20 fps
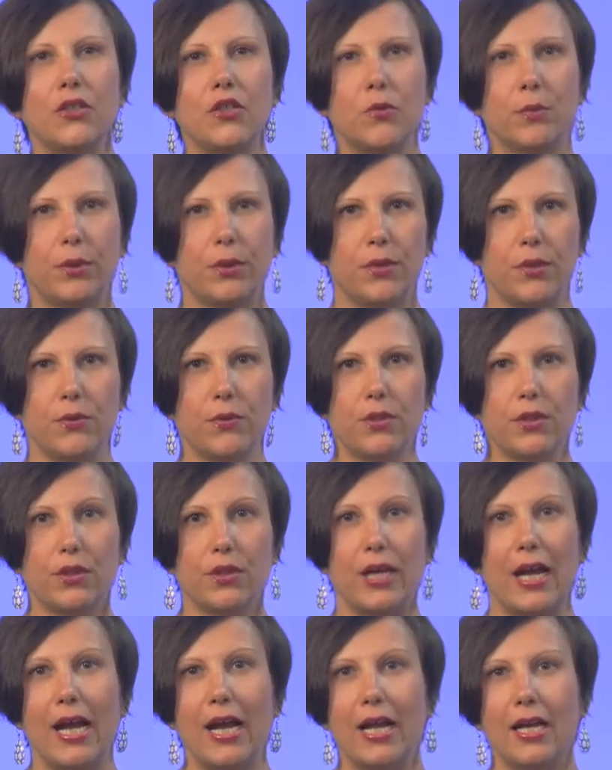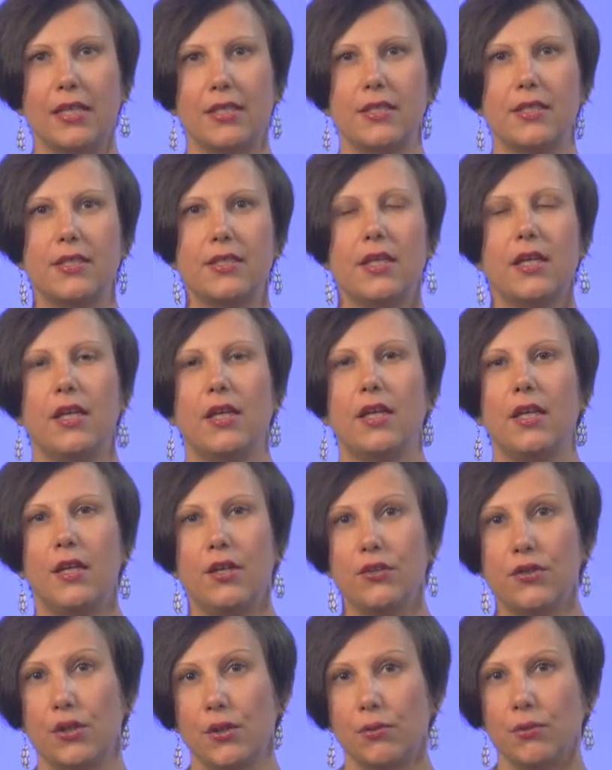producer has
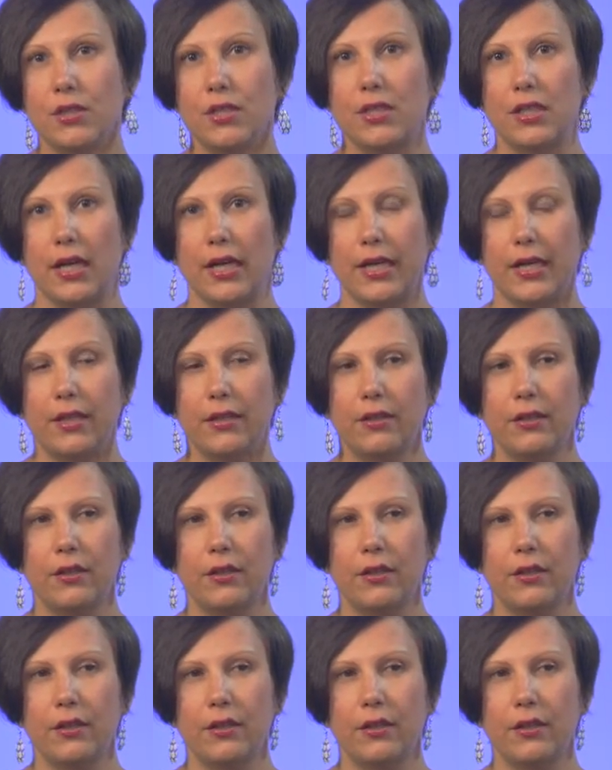his own style,